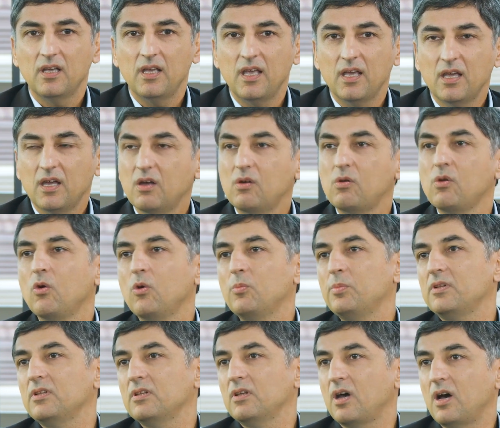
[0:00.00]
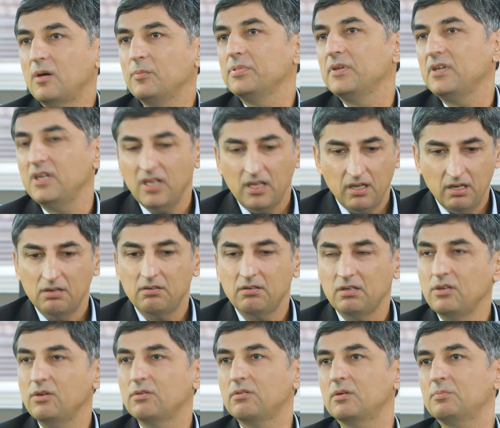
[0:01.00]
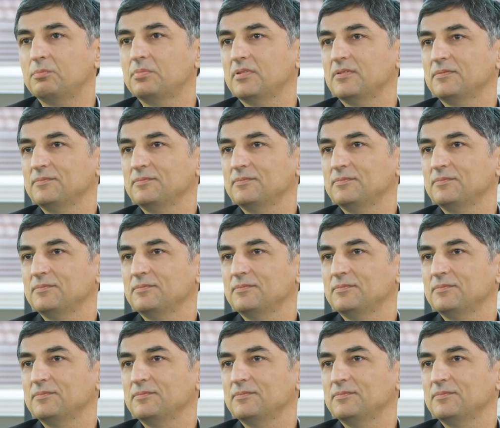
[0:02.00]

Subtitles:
a global company here in Europe?